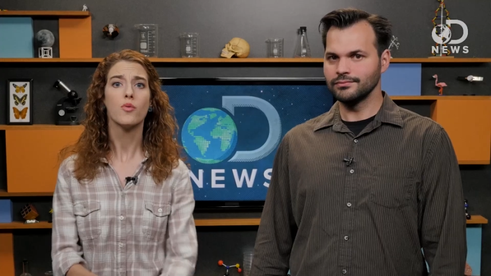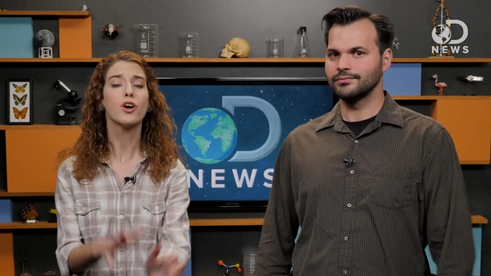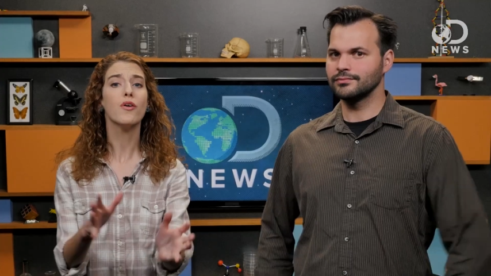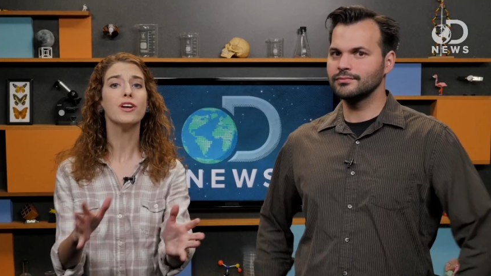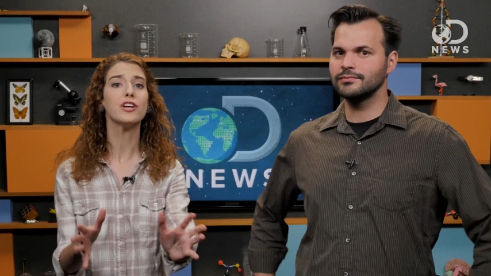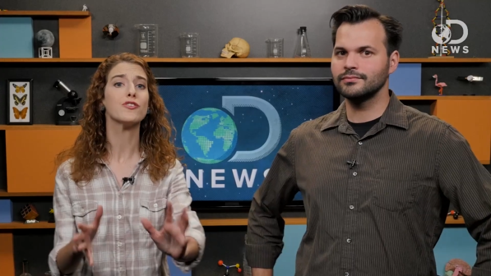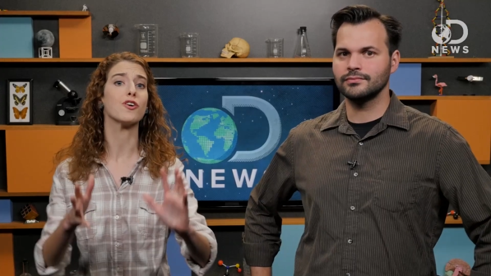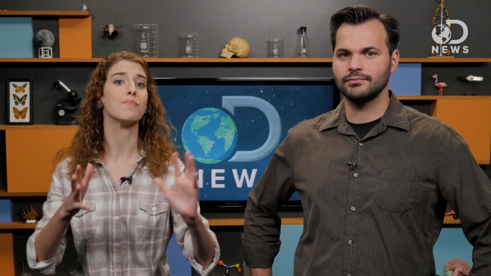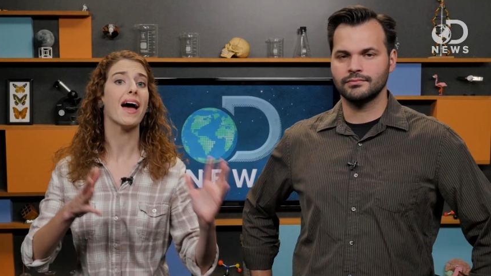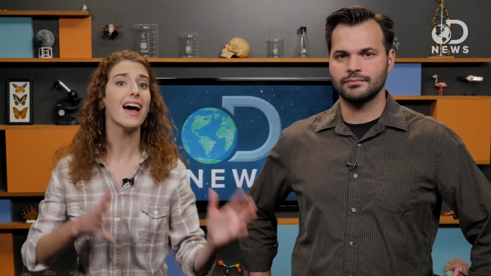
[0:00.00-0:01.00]
Speaker 1: We're going to use
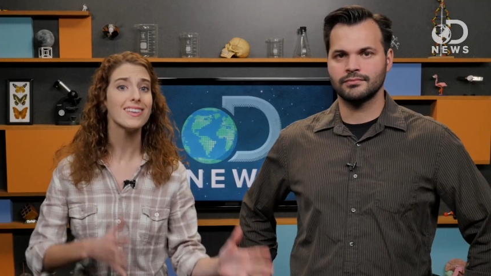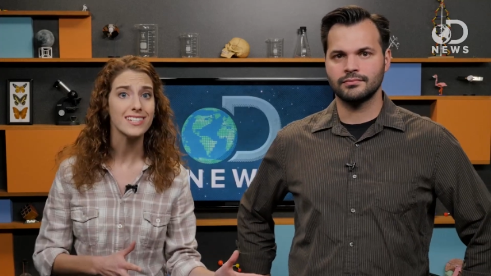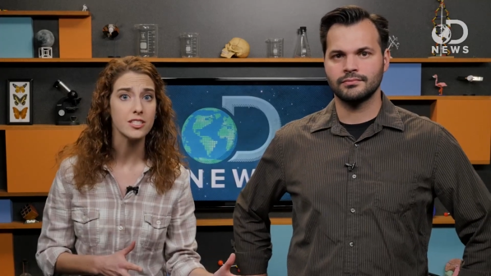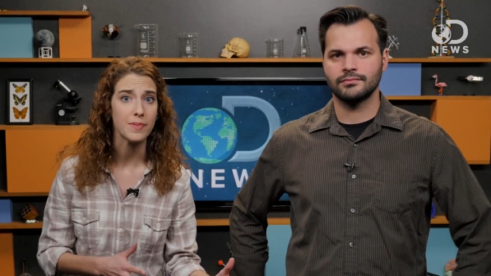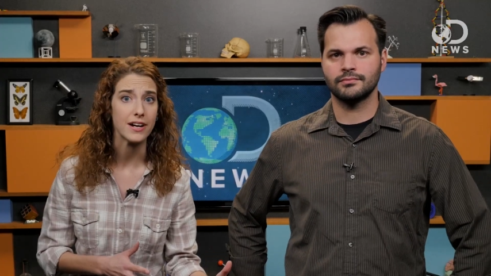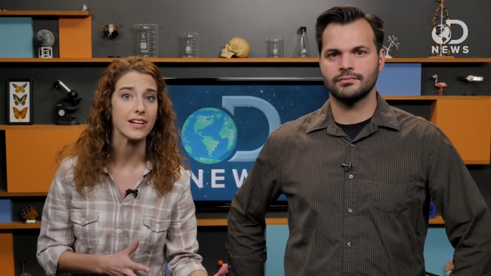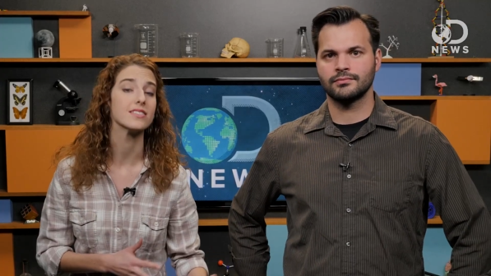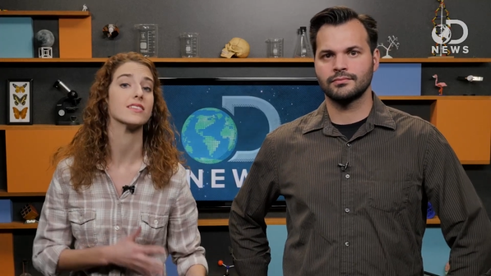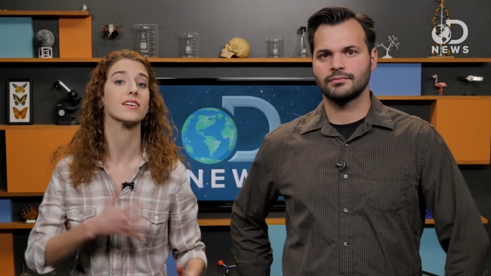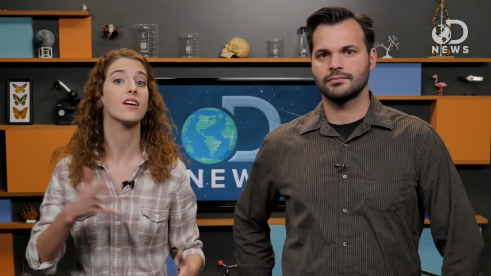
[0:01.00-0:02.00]
our past
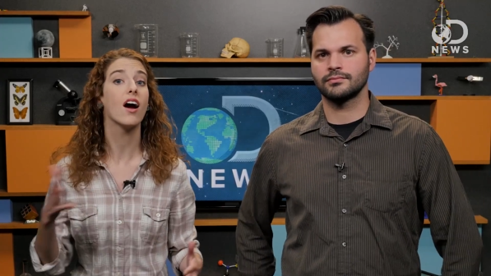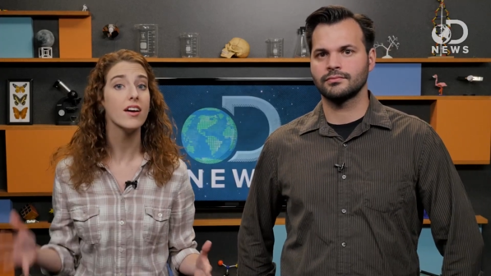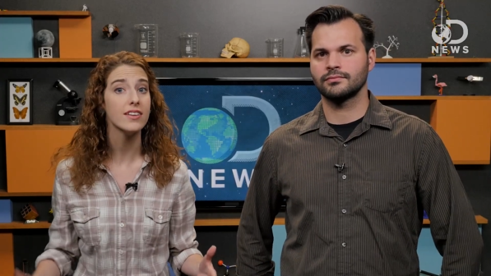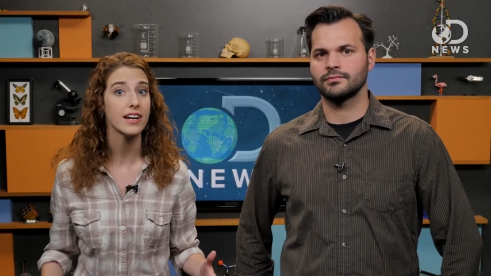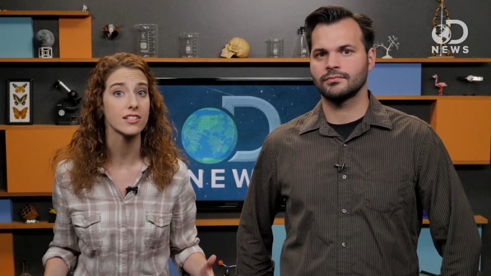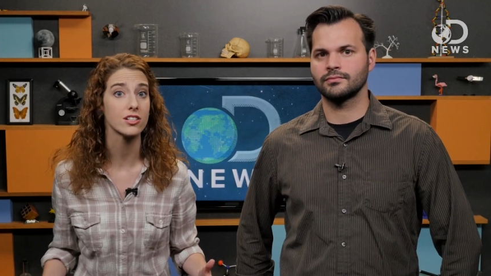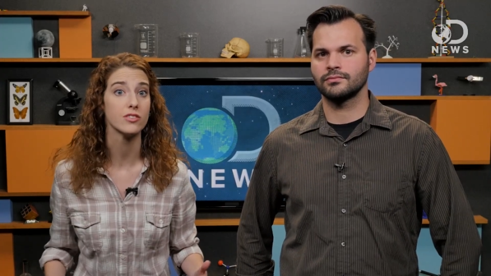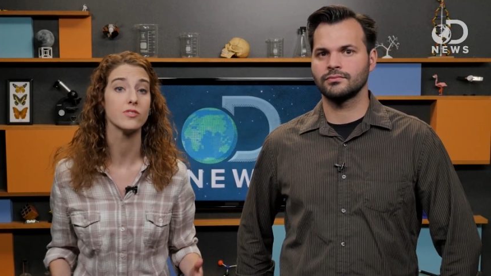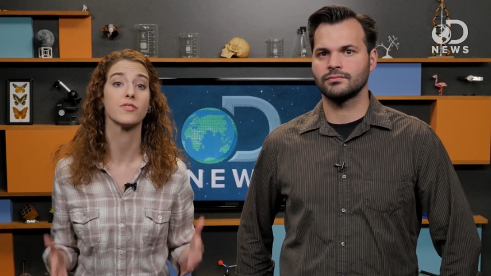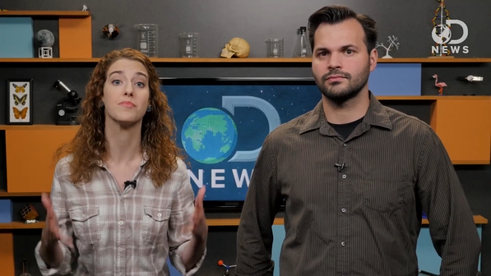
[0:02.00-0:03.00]
experiences and context
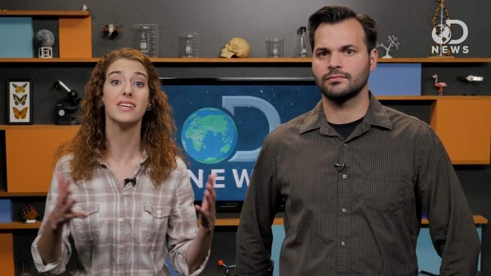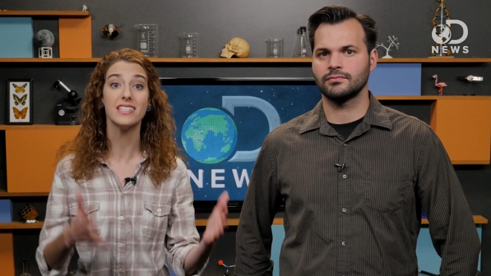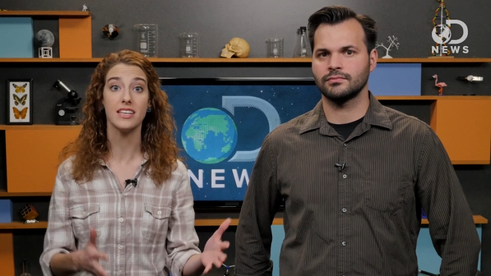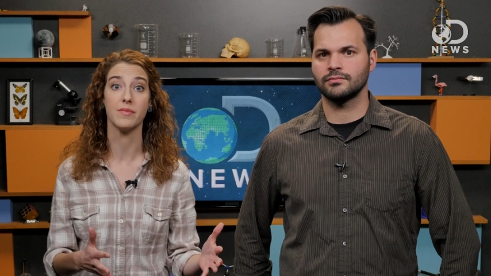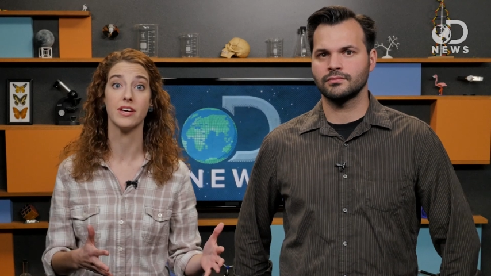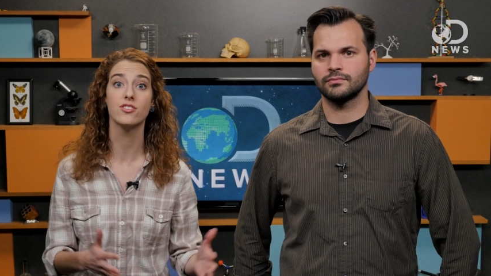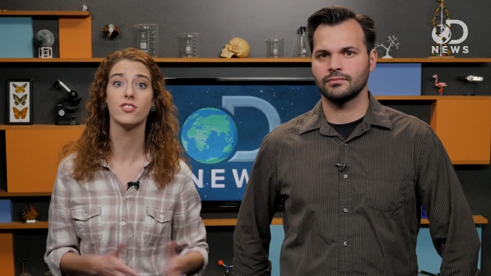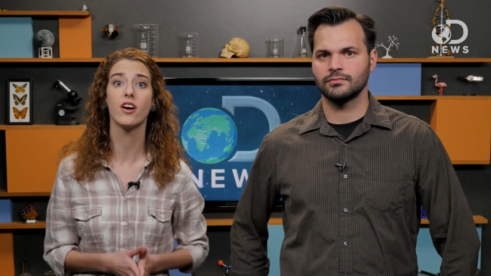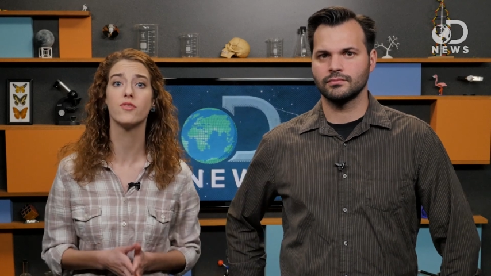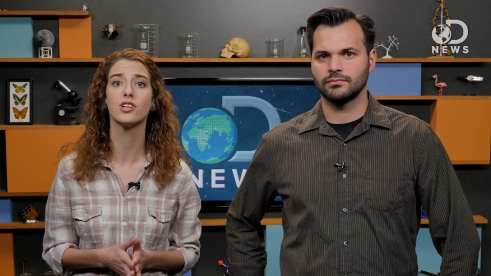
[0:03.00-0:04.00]
clues from this image,
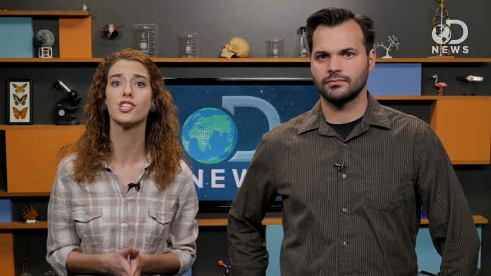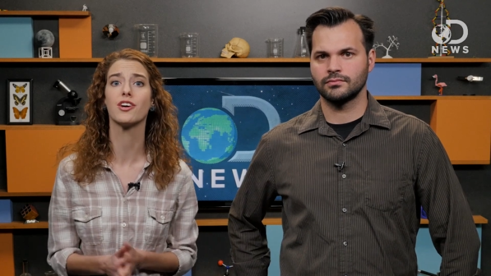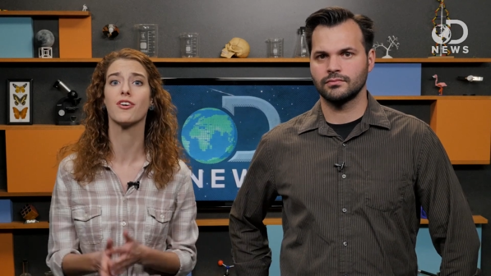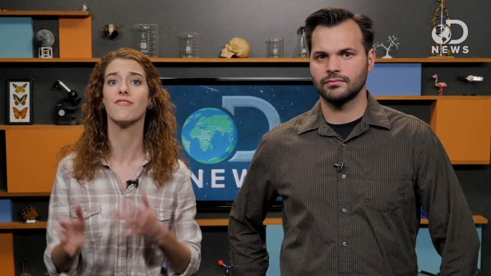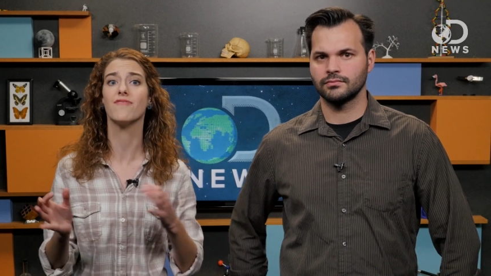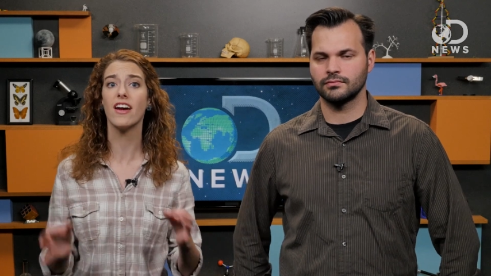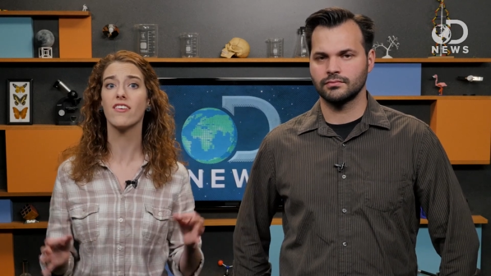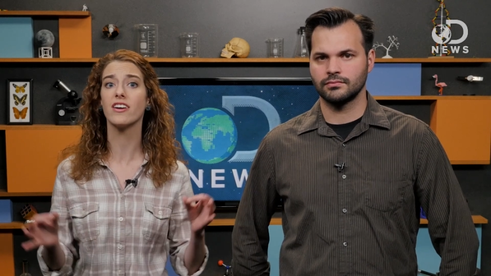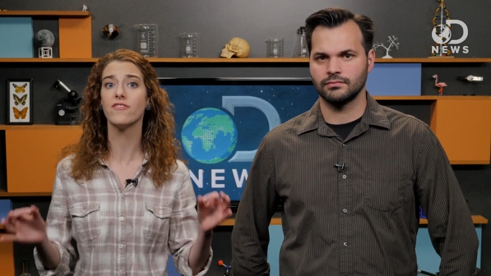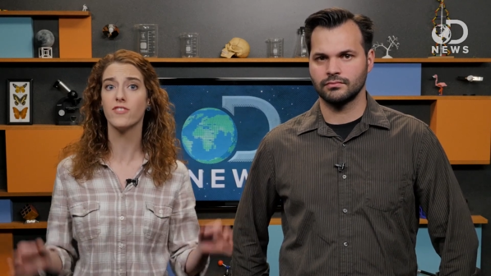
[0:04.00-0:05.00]
of which there are
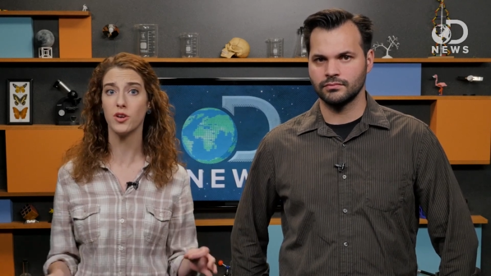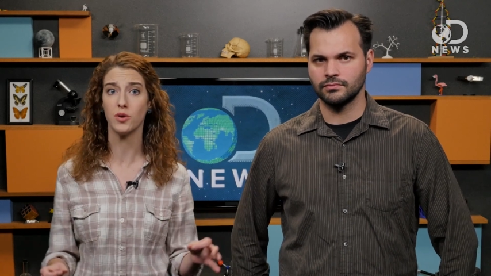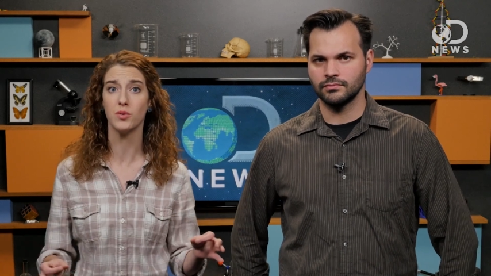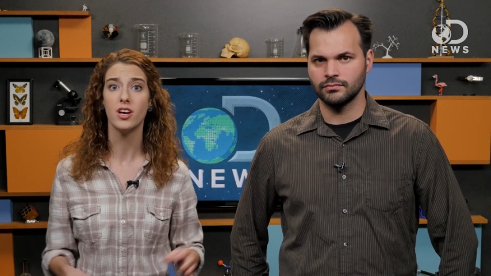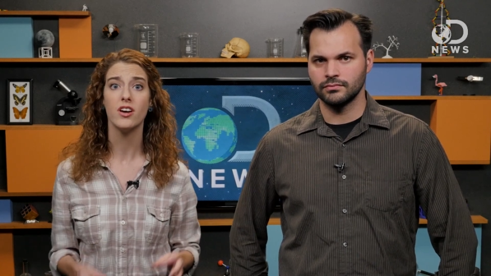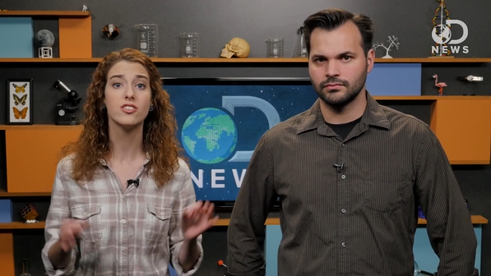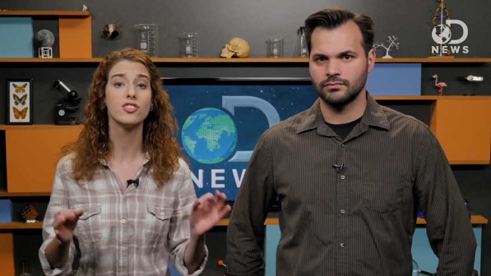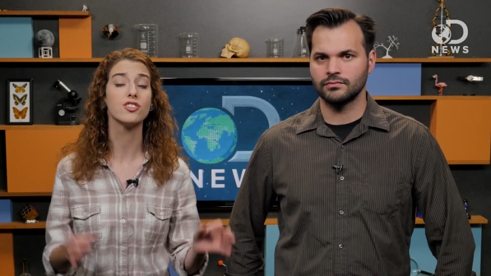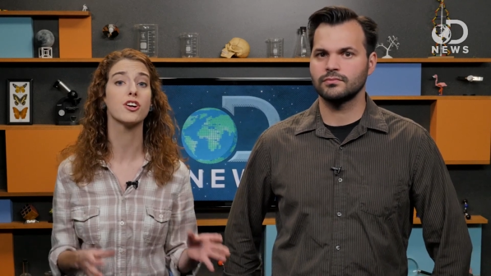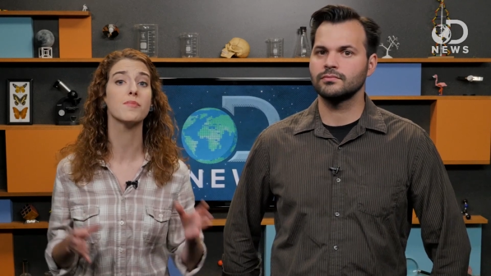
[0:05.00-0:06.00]
very few, to
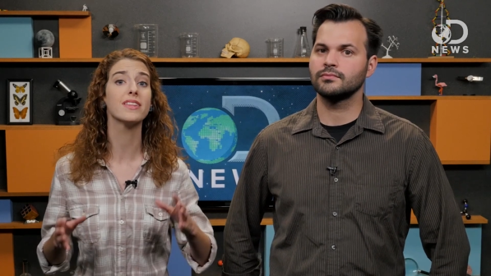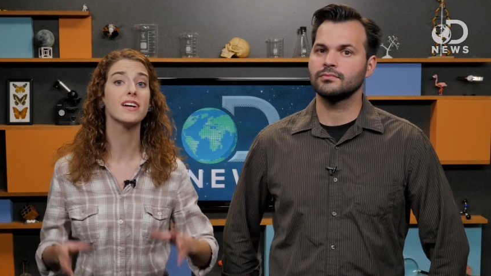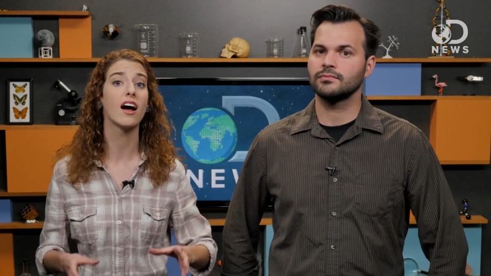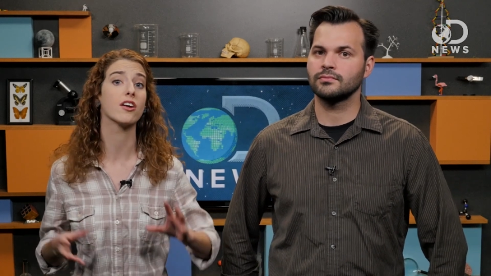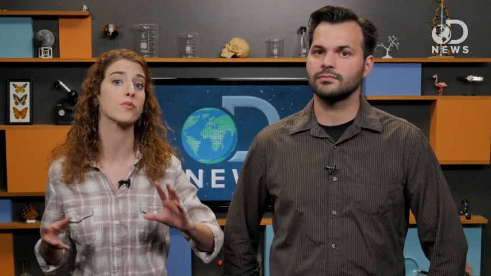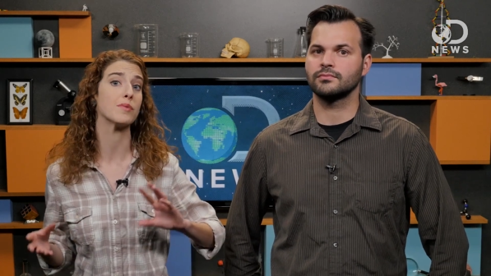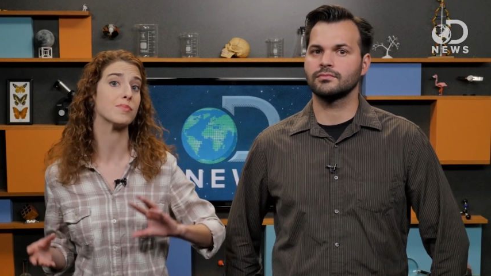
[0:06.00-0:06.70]
determine the color we